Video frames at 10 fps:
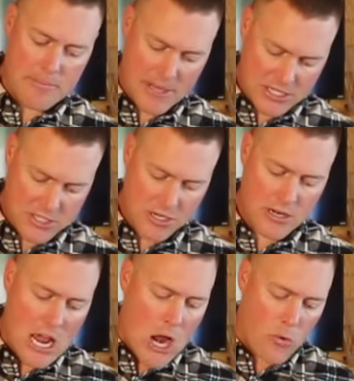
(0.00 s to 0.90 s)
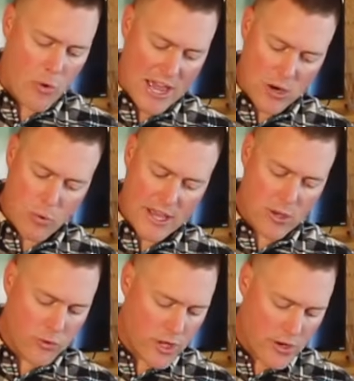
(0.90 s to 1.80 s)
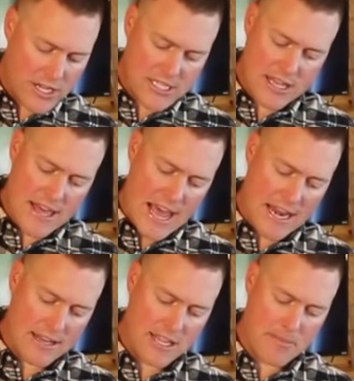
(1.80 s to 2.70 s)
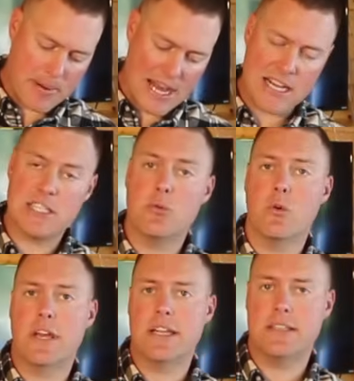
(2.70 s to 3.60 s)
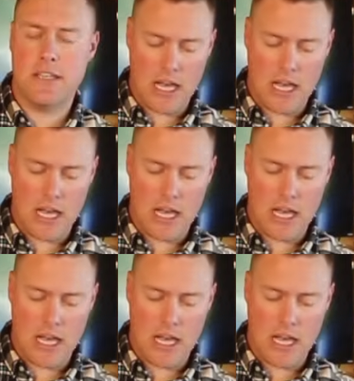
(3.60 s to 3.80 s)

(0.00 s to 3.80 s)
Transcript: mixture. Right away, you'll notice that the epoxy will get